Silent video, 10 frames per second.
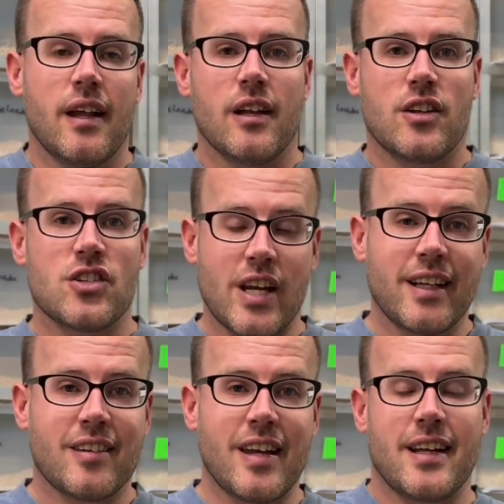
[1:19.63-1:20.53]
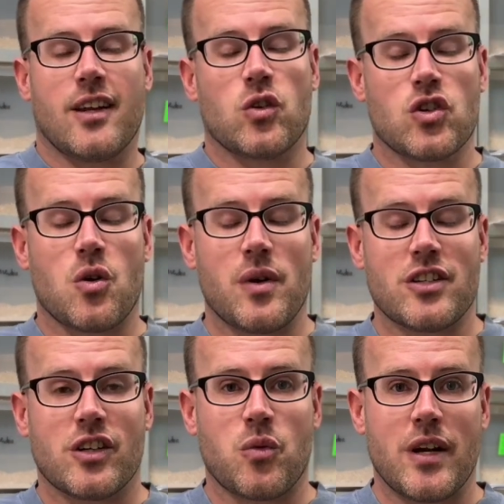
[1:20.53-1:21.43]
The second thing that also is
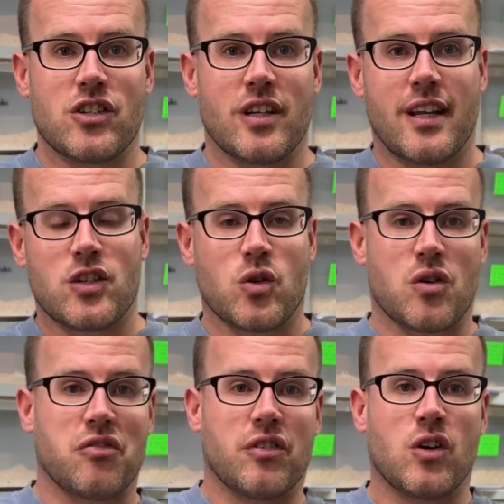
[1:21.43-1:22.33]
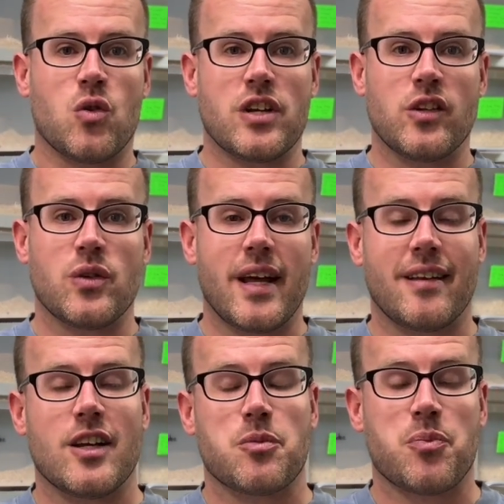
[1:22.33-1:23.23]
a question that sort of goes into that
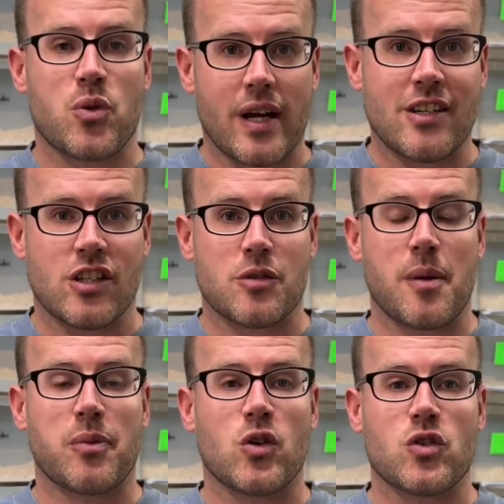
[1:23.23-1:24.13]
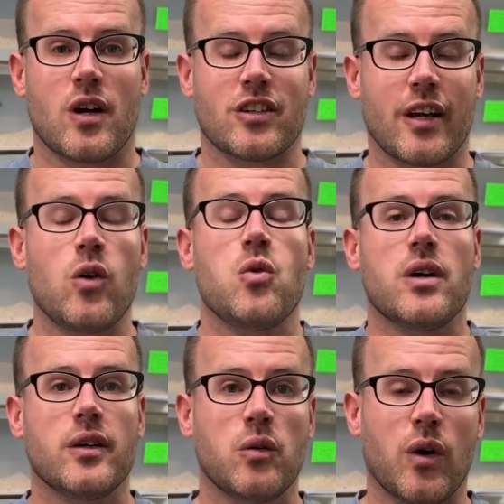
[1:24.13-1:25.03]
is prices. People also ask like,
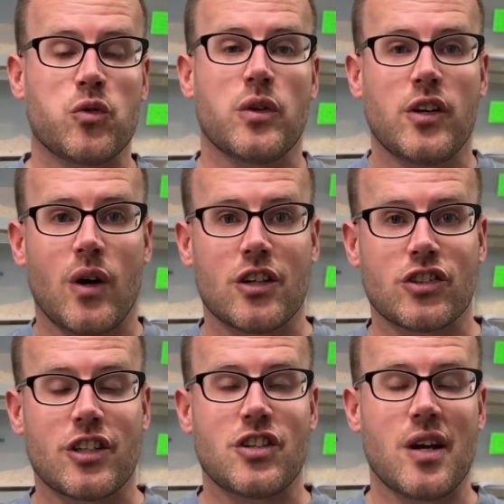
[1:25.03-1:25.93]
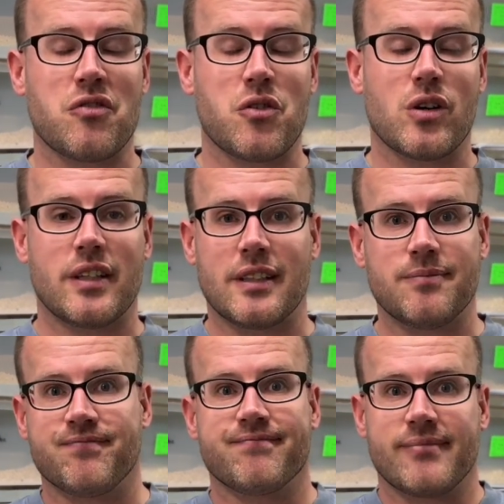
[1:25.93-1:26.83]
oh, what will you ask this year for a
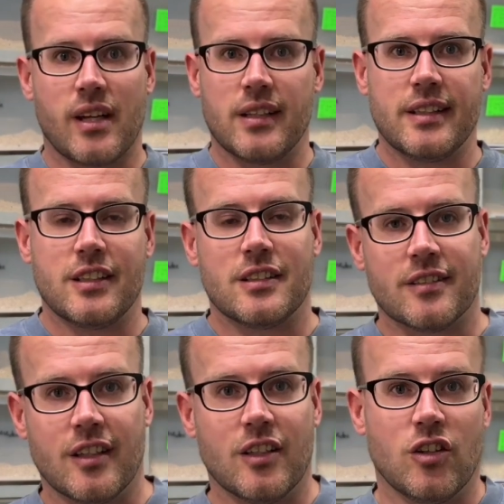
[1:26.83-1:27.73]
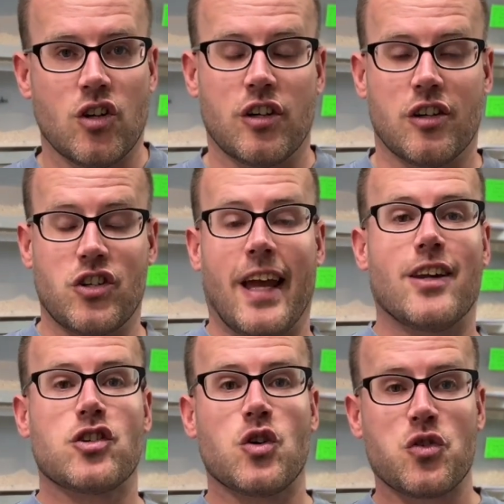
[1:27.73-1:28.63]

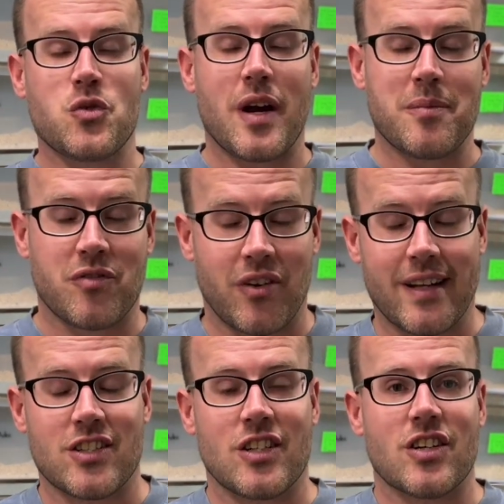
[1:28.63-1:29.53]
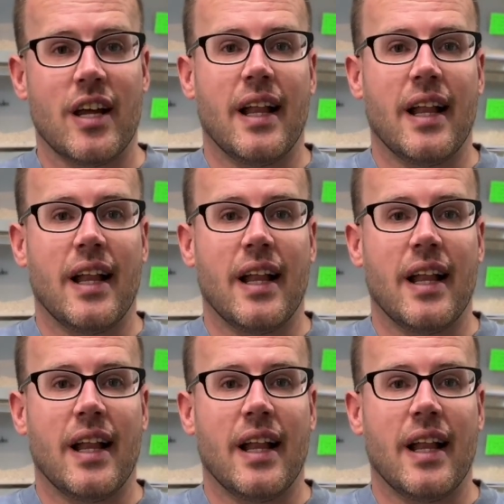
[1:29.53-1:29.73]
scalar snow stripes, for instance?